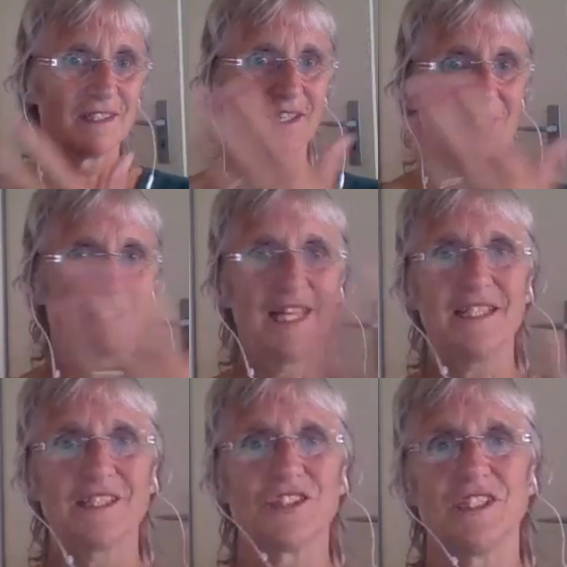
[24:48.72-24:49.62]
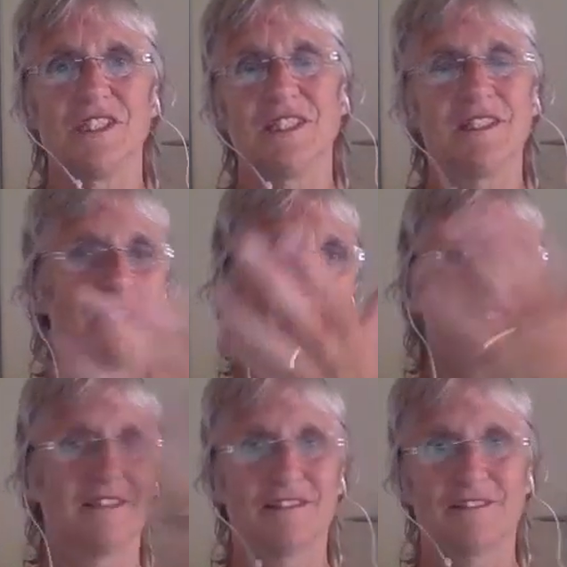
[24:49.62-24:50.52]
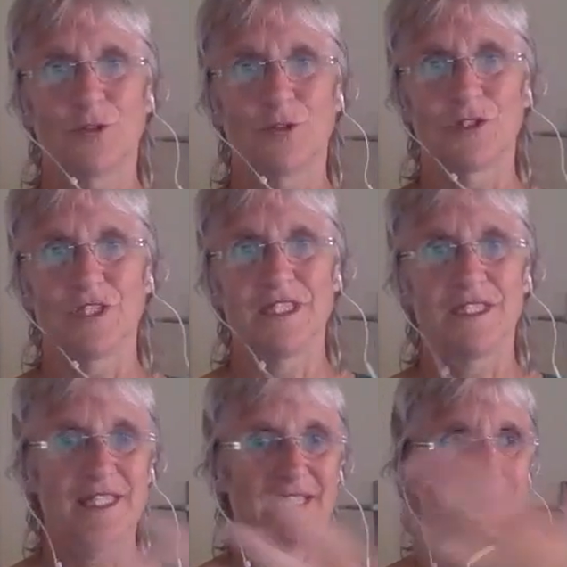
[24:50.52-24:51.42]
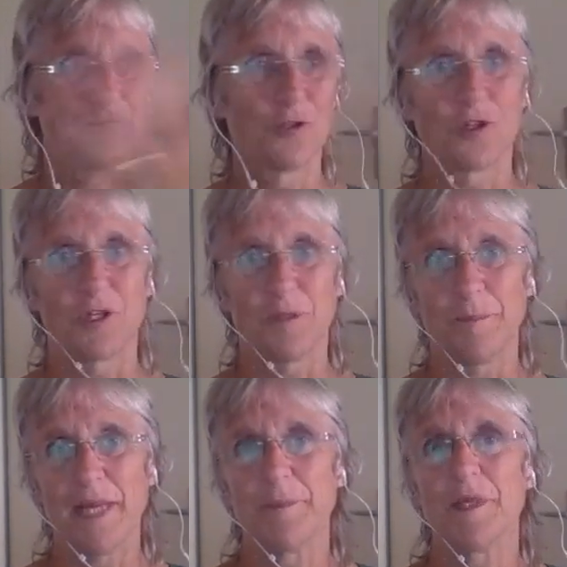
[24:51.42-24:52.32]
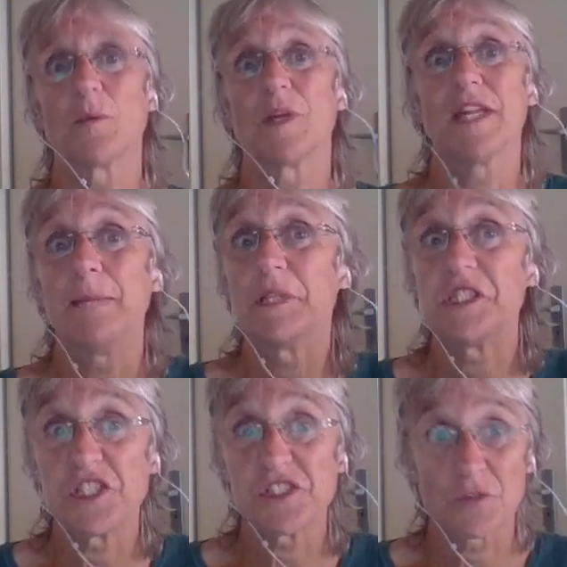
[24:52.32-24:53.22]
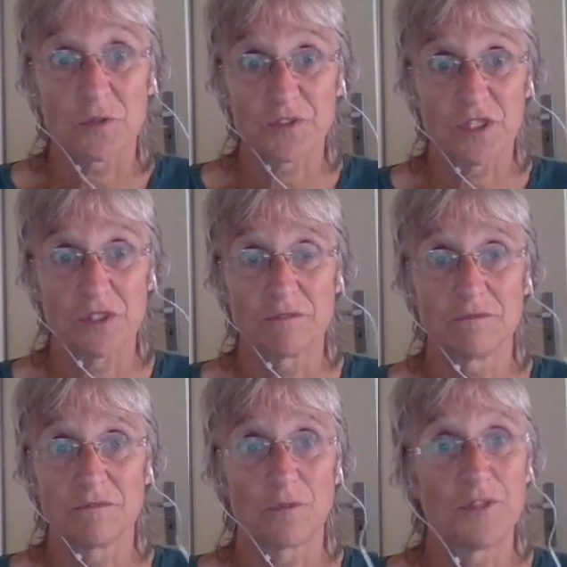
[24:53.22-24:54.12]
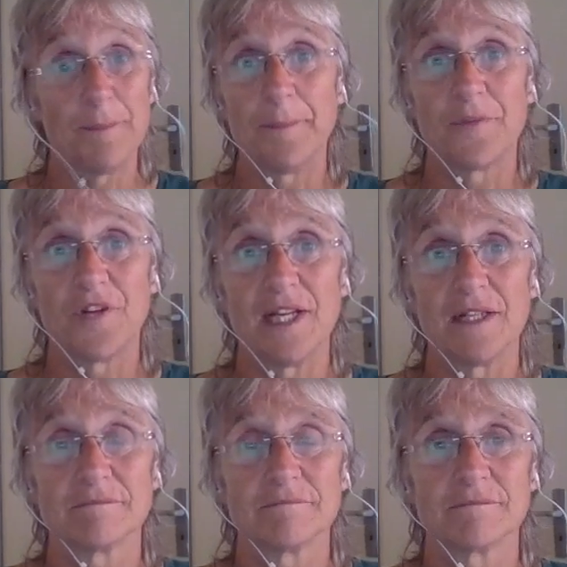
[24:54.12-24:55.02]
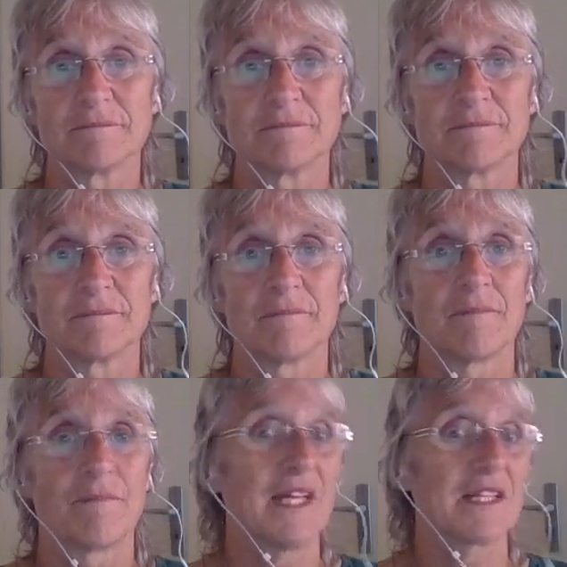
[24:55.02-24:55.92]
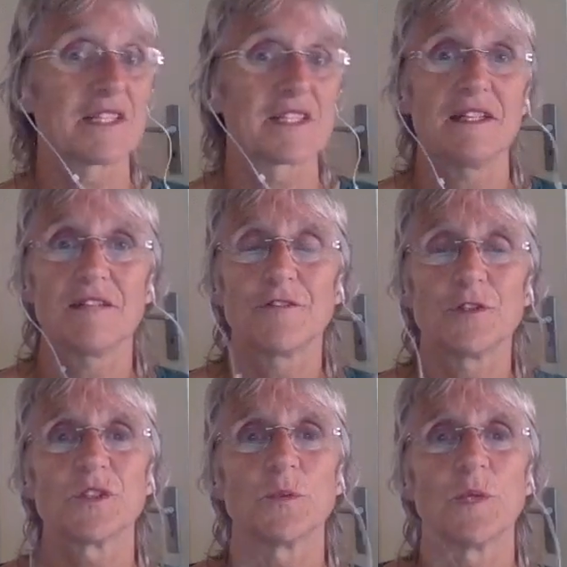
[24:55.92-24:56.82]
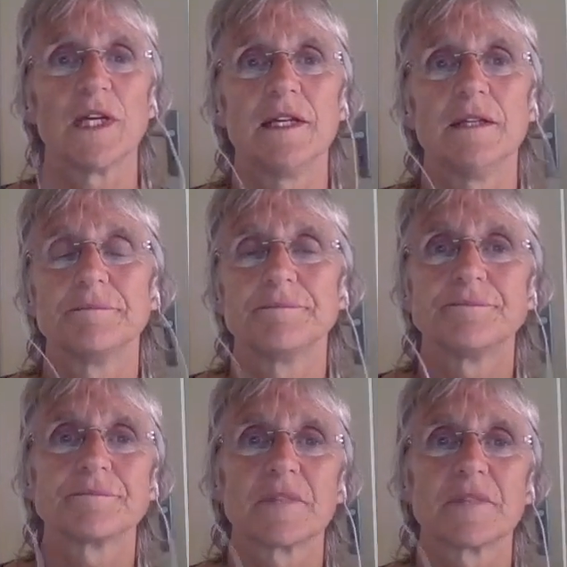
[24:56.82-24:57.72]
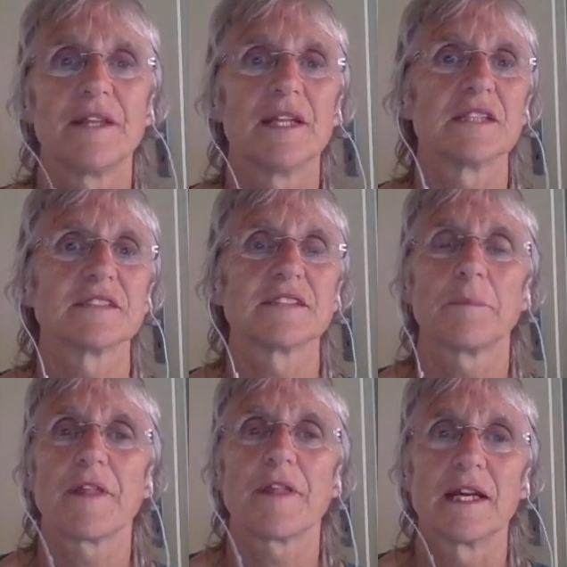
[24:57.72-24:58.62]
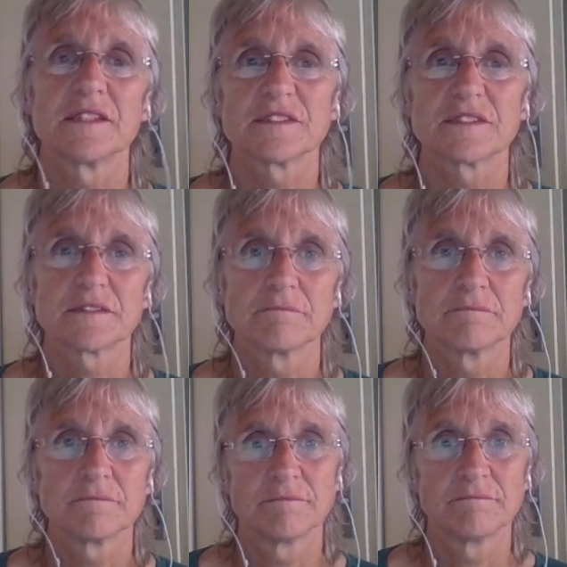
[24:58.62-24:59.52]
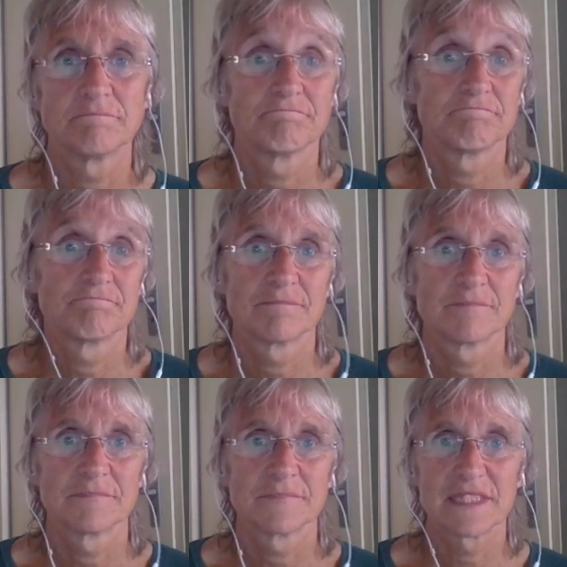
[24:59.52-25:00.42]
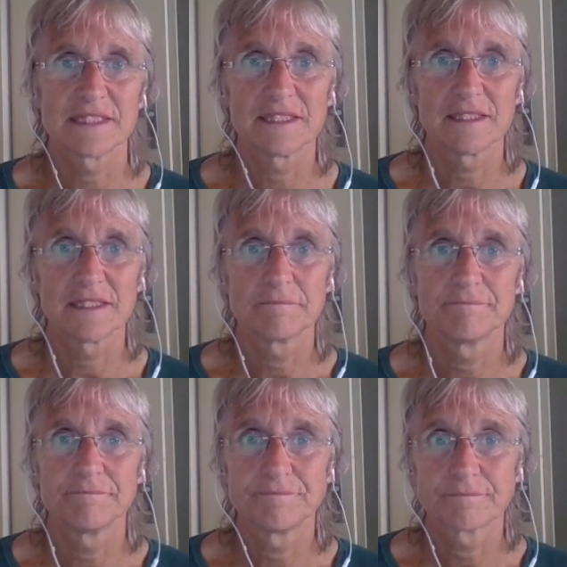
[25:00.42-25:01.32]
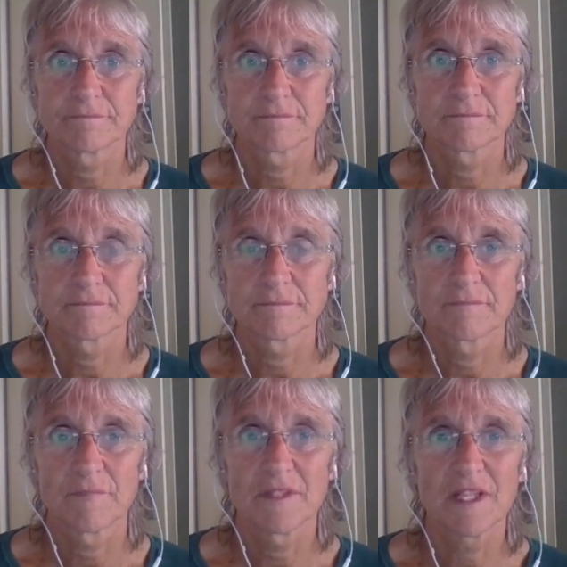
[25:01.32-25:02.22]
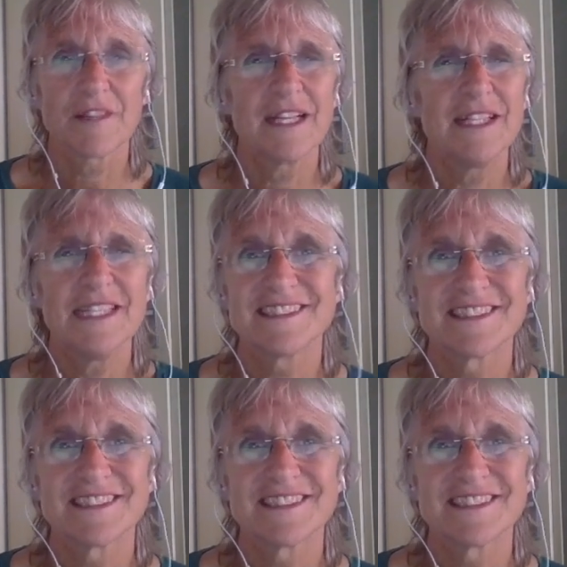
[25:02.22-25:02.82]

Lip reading: energy in thought, in that form, maybe with images also, remembering. That's it. It falls away. Then there's something else. That's it. Nothing leads to